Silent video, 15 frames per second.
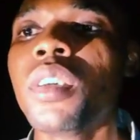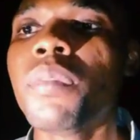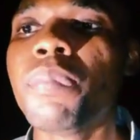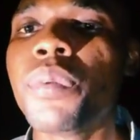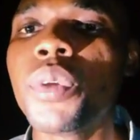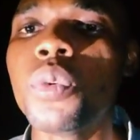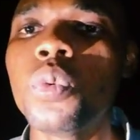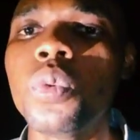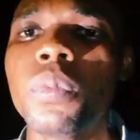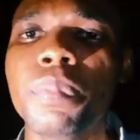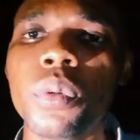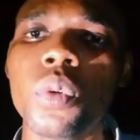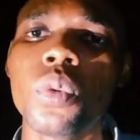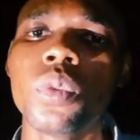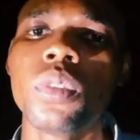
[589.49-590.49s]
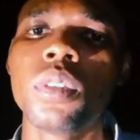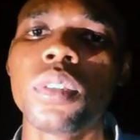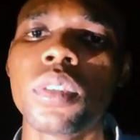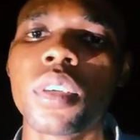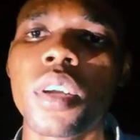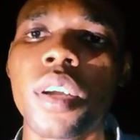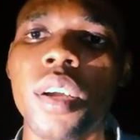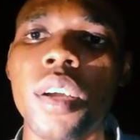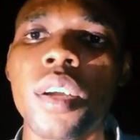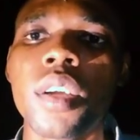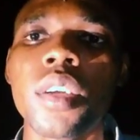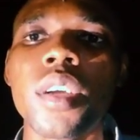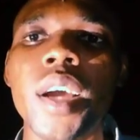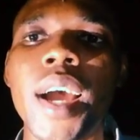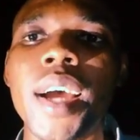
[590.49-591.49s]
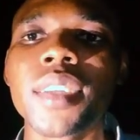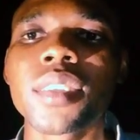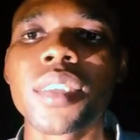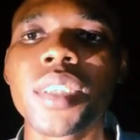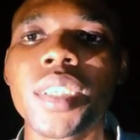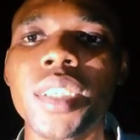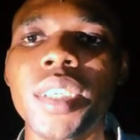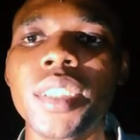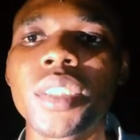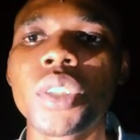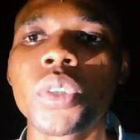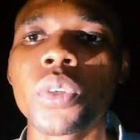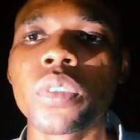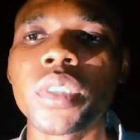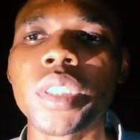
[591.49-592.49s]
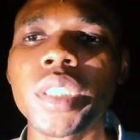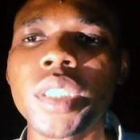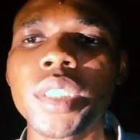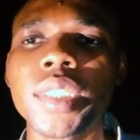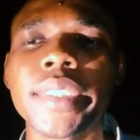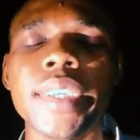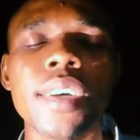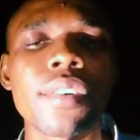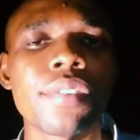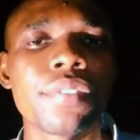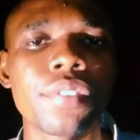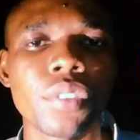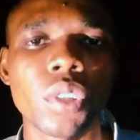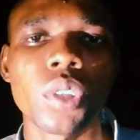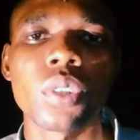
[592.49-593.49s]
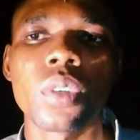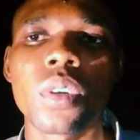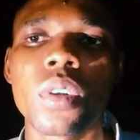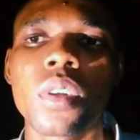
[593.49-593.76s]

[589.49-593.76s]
build bold, and create your digital future,